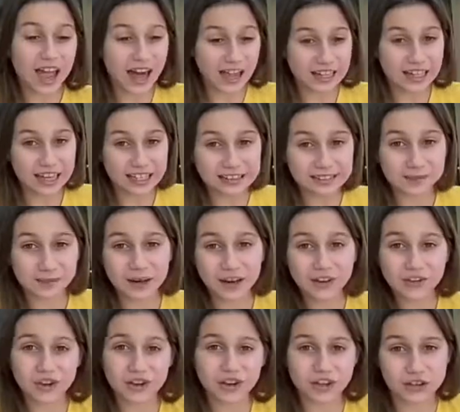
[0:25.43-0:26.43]
I like to pair
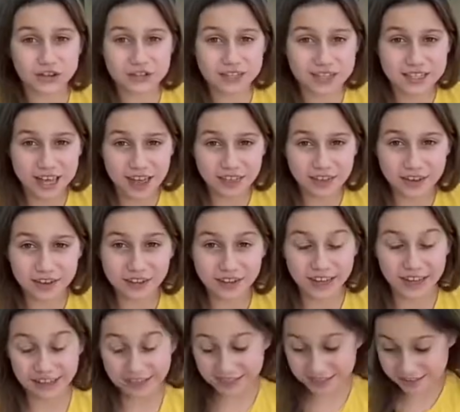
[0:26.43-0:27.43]
their clothes together,
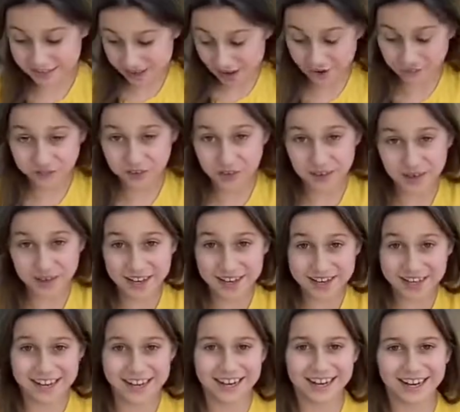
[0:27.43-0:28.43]
like this outfit right
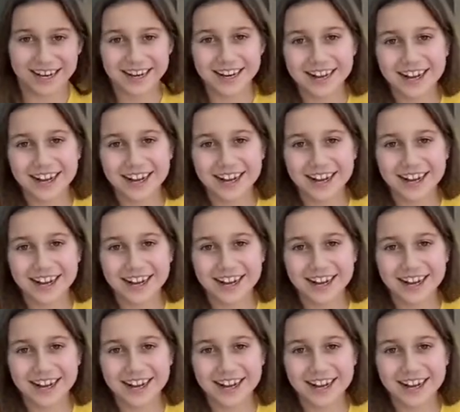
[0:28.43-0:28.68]
here.